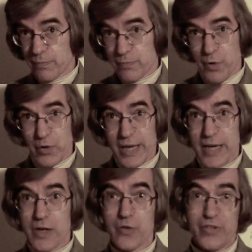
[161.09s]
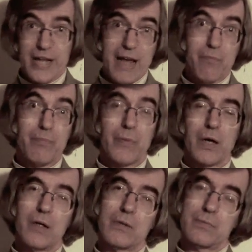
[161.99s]
volcanoes that
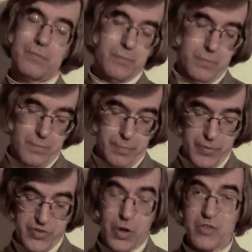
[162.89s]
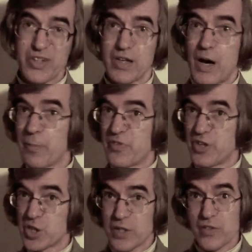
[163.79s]
have basaltic
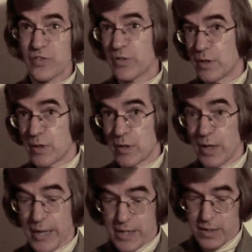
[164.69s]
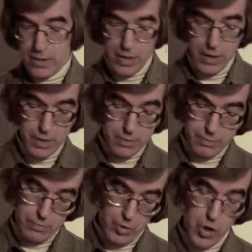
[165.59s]
compositions like
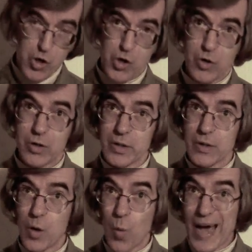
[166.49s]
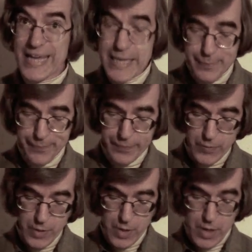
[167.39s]
occur on Hawaii.
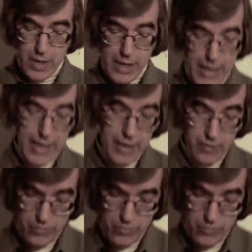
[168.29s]
And